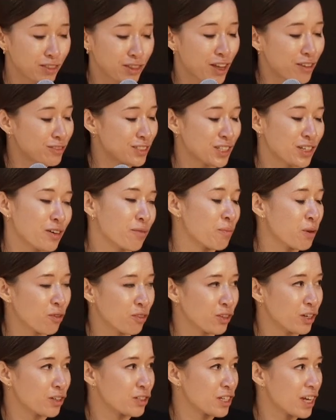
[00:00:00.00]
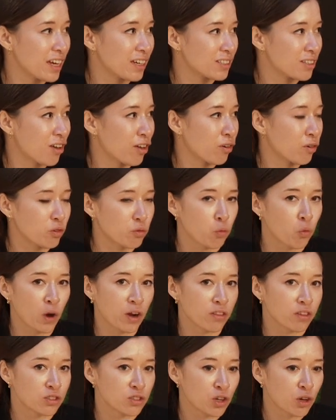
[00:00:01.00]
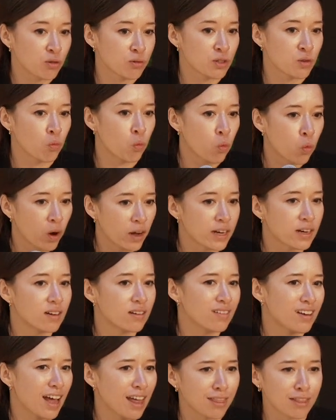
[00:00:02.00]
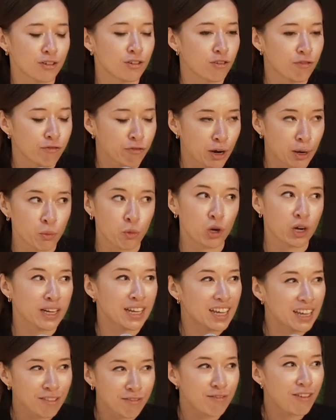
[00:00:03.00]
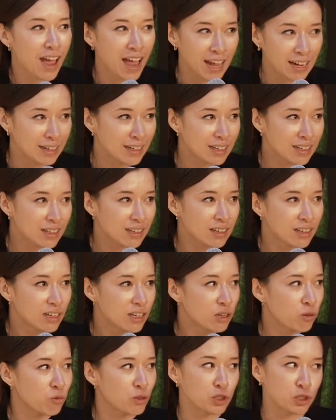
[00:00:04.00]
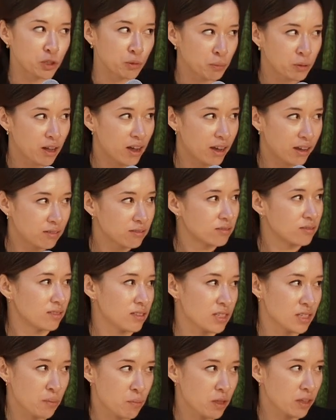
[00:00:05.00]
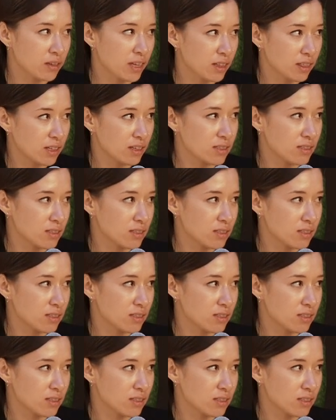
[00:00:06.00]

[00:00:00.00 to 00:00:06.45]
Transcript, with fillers: I'd love to hear both of your takes on where this goes and what ethical framework, if any, we should apply to something like